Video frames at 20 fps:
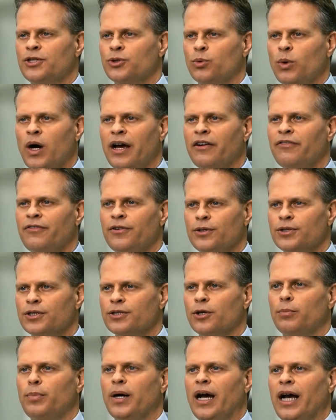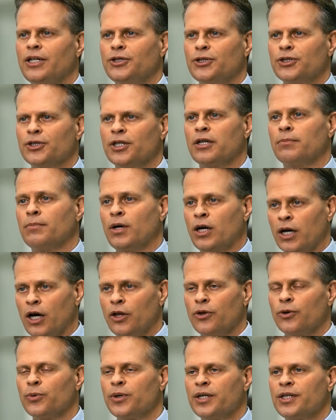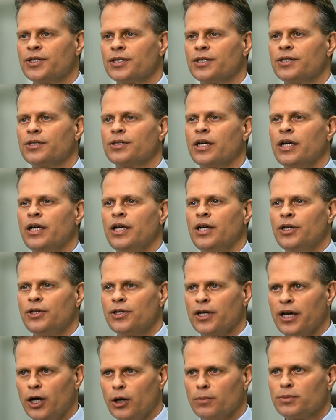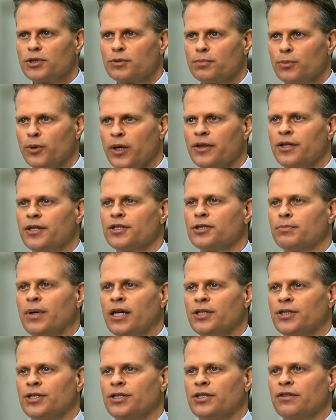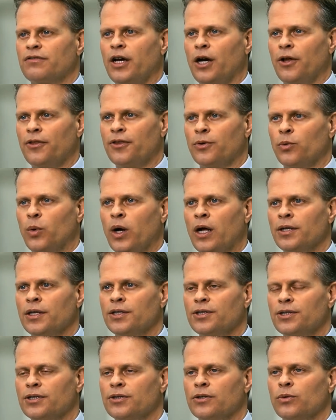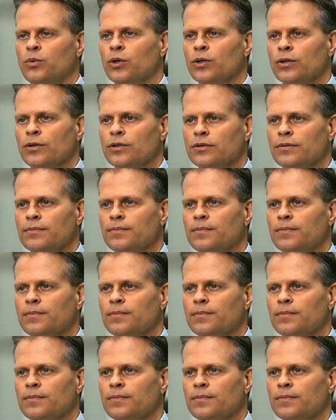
It's why I feel so passionate, among other reasons, to help spread this message of health and wellness to the world.